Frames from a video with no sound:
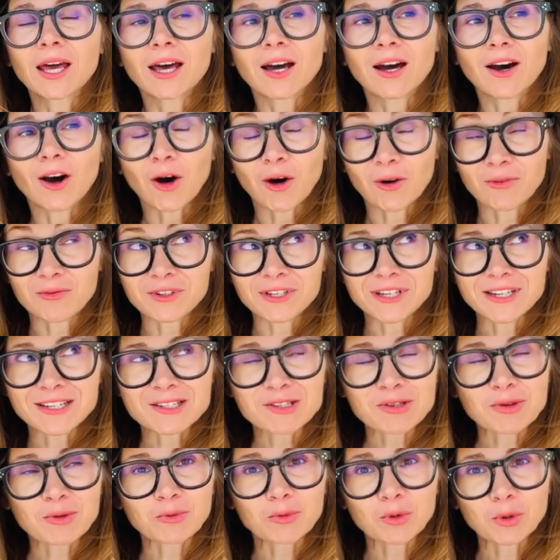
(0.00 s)

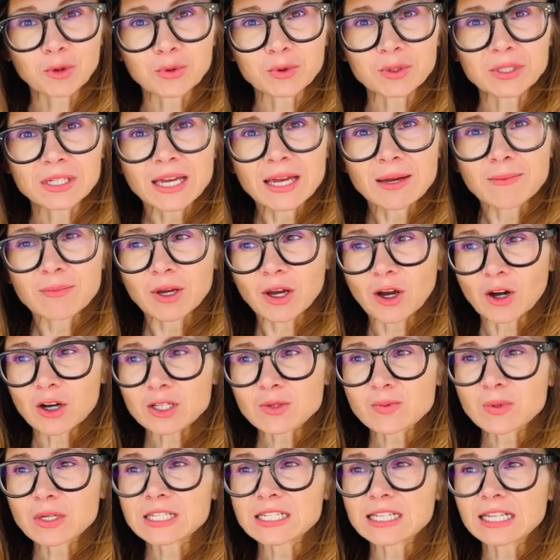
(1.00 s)
obvious wound.
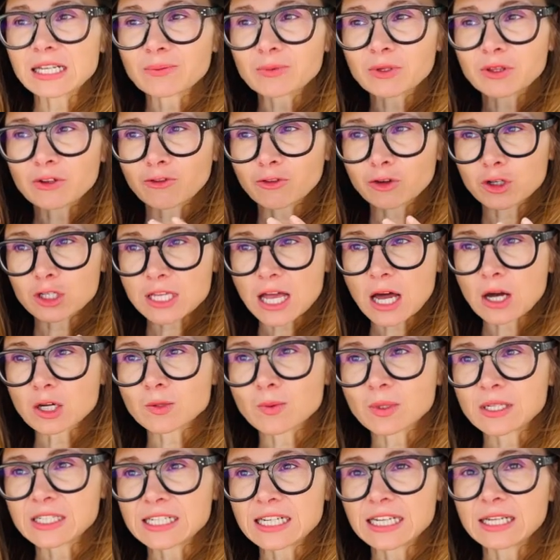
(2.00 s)
Because we are dealing with the first house,
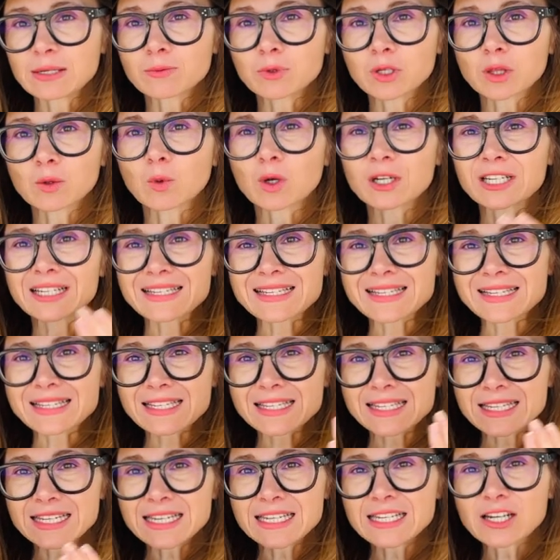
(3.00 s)
we are dealing with what is
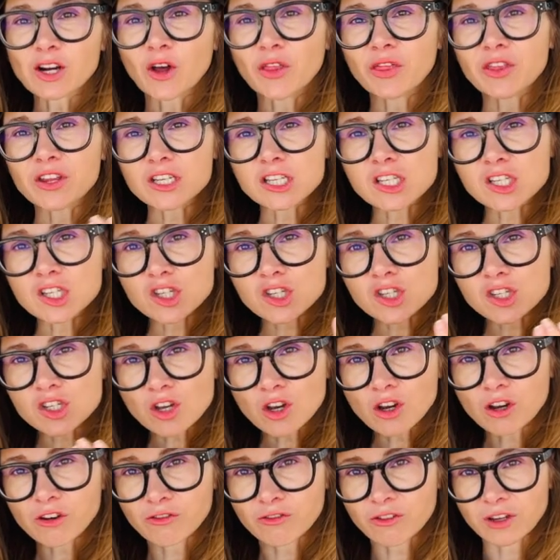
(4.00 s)
seen on the
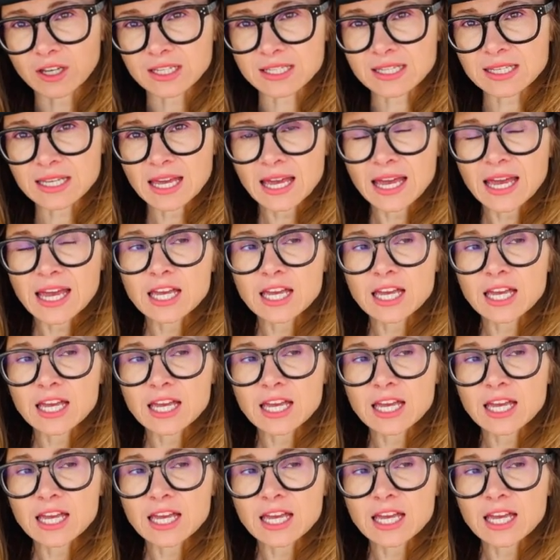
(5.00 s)
surface.